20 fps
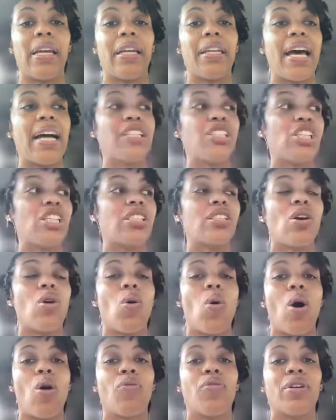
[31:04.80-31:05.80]
not just
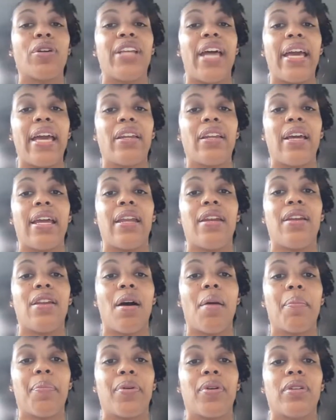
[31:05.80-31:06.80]
go over data and
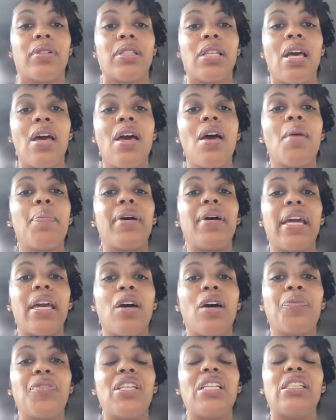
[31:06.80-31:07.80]
numbers, but
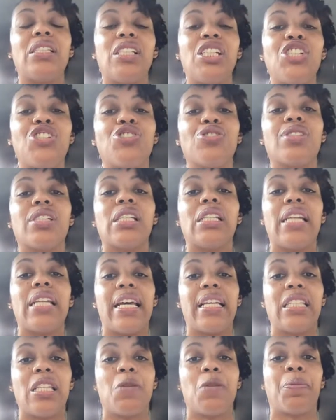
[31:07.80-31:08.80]
help these teachers
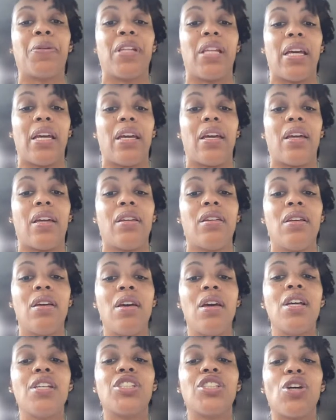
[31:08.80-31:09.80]
lesson plan
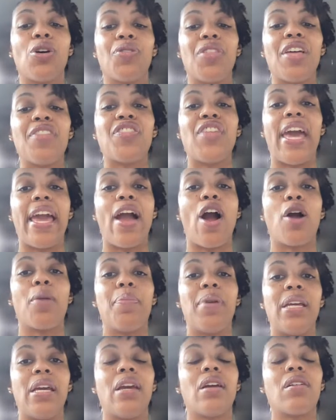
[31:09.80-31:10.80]
so that they are
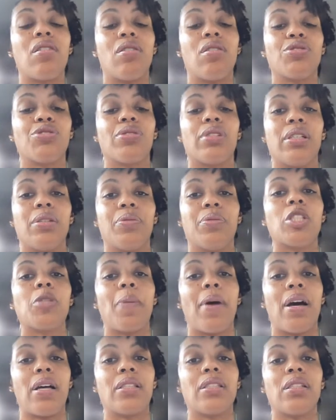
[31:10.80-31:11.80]
being culturally
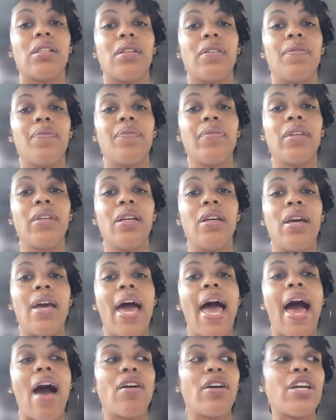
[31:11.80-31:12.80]
responsive.
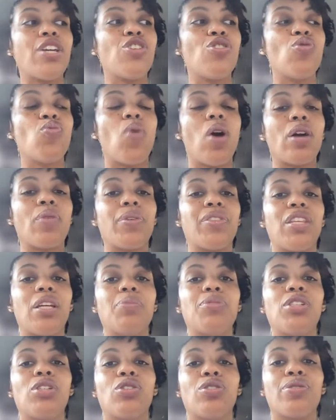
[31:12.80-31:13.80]
How can you work with
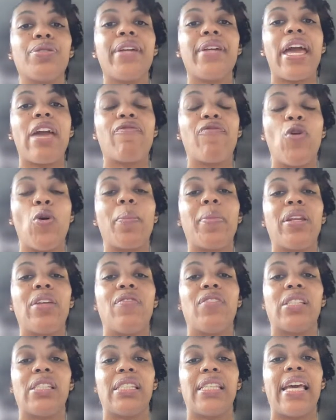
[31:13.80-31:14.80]
them to create
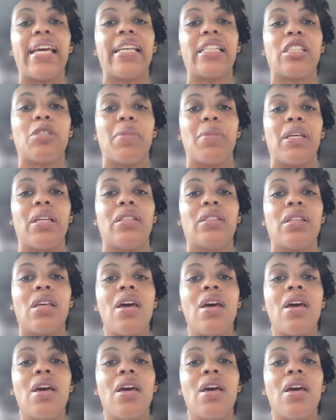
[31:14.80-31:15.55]
formative assessments